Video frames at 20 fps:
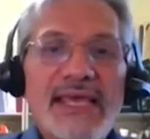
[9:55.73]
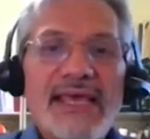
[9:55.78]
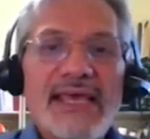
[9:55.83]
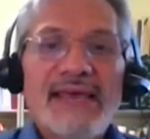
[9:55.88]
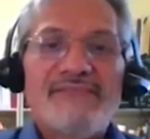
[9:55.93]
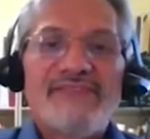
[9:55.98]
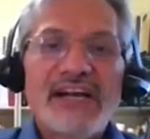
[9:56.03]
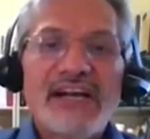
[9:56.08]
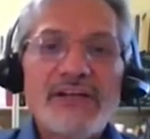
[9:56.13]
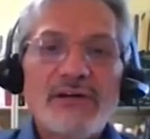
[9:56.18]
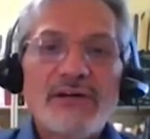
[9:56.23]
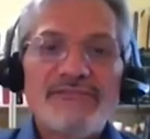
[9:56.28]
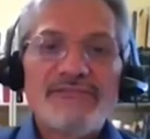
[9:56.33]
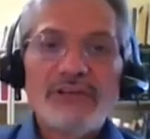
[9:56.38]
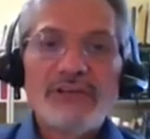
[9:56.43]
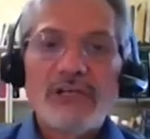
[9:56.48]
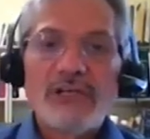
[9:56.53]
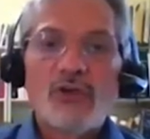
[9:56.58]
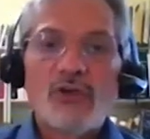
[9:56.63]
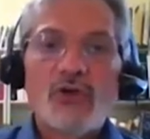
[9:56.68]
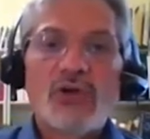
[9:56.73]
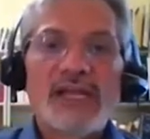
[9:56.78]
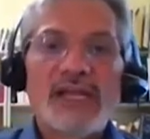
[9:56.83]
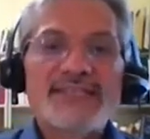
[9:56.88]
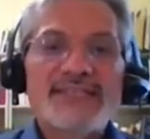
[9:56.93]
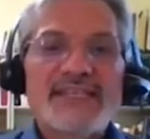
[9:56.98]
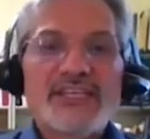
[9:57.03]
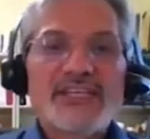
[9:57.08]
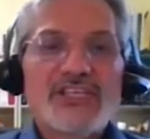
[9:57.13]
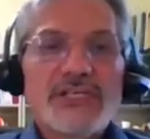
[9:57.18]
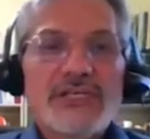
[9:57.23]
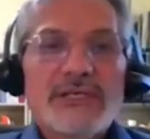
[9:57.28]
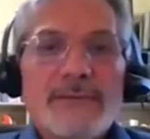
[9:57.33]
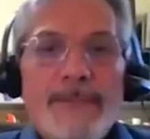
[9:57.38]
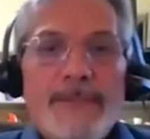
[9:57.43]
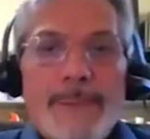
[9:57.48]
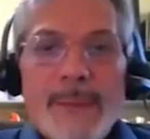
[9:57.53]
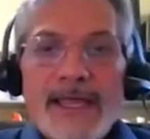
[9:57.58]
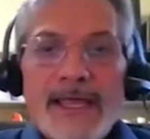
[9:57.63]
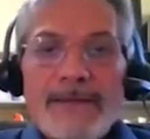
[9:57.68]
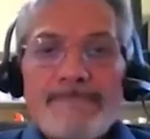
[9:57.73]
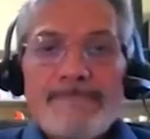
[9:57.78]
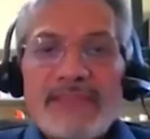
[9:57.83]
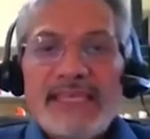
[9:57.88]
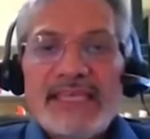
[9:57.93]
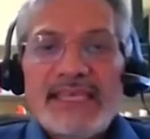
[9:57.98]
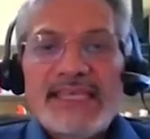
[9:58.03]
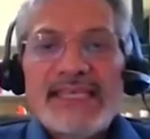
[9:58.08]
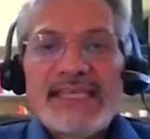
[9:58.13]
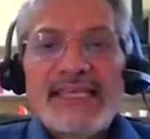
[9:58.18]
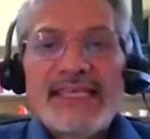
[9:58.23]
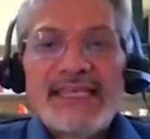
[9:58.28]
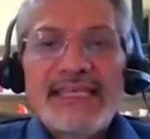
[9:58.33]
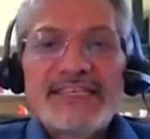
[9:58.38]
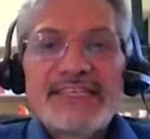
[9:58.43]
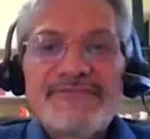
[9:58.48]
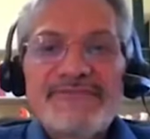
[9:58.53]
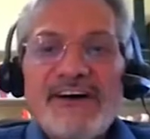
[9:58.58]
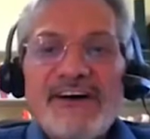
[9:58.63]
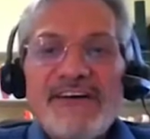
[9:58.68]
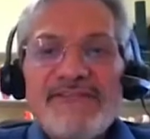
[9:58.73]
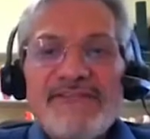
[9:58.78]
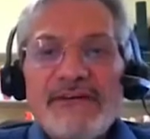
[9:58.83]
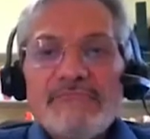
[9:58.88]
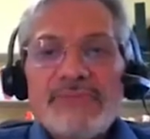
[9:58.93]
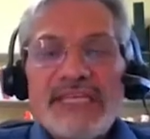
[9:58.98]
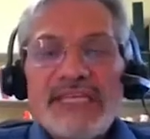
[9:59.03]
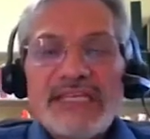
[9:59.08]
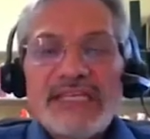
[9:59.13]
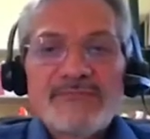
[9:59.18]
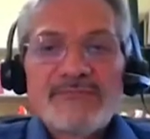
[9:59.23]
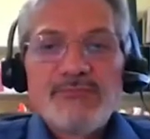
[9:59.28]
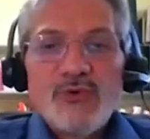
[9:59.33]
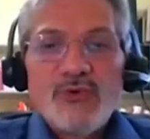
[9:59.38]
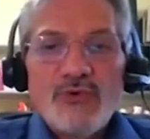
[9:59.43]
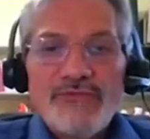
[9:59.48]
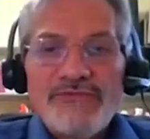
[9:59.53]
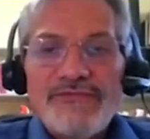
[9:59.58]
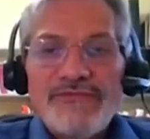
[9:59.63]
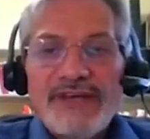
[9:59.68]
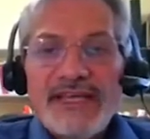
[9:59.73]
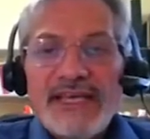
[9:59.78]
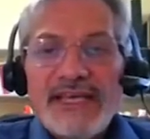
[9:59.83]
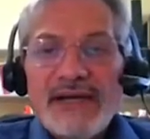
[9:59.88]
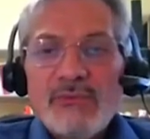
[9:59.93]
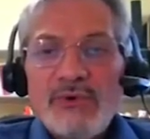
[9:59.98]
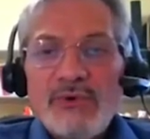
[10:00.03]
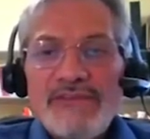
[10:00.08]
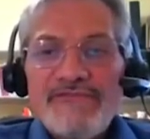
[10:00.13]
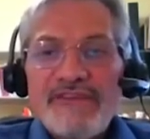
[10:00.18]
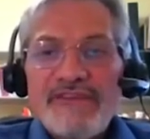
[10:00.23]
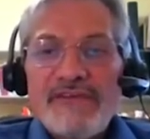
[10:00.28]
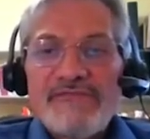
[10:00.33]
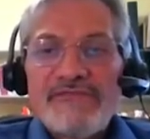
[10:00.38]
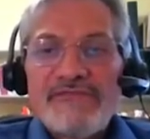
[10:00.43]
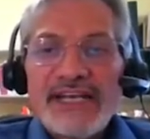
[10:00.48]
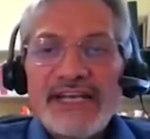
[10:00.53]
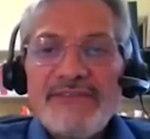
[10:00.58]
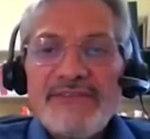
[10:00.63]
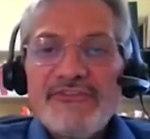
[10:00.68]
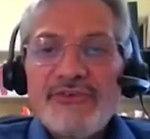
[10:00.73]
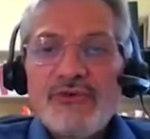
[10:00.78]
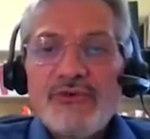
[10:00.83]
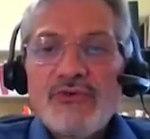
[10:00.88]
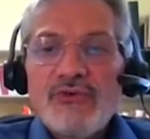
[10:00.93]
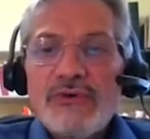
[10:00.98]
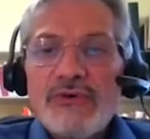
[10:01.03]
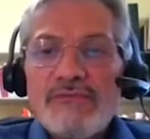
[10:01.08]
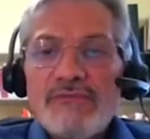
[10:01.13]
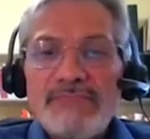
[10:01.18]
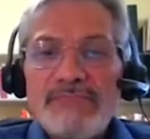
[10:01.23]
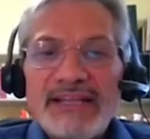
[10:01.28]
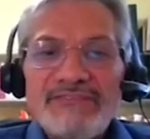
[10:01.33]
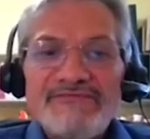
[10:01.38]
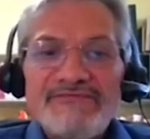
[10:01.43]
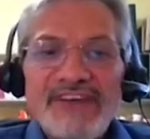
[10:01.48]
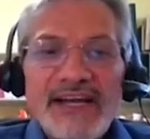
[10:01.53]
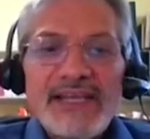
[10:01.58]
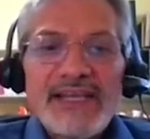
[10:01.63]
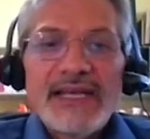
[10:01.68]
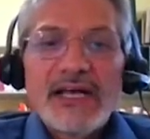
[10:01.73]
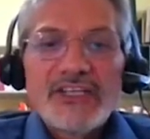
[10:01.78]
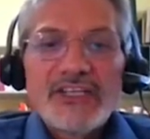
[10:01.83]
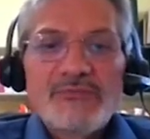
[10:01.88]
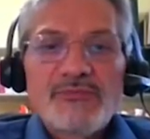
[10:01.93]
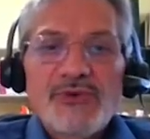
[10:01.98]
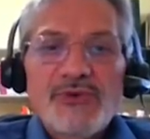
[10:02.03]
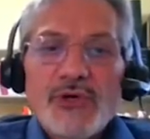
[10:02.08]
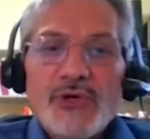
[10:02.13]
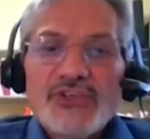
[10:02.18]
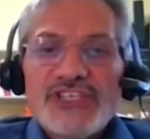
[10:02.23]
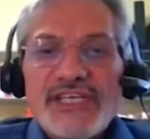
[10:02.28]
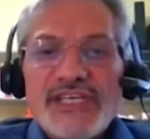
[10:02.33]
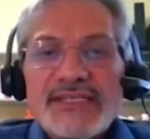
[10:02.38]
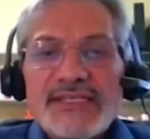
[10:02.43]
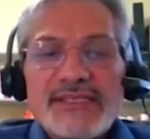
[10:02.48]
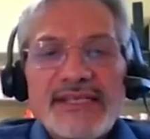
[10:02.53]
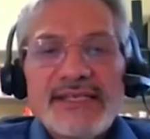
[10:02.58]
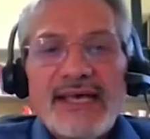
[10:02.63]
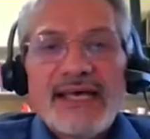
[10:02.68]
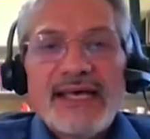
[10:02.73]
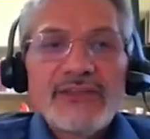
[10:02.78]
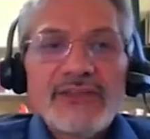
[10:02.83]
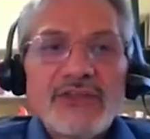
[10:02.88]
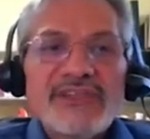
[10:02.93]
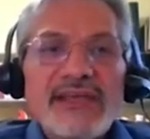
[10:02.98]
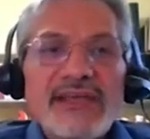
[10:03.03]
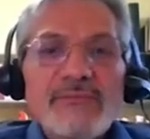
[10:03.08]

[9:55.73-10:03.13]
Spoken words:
Very often, localization is far from being smooth, with very few but very large projects under time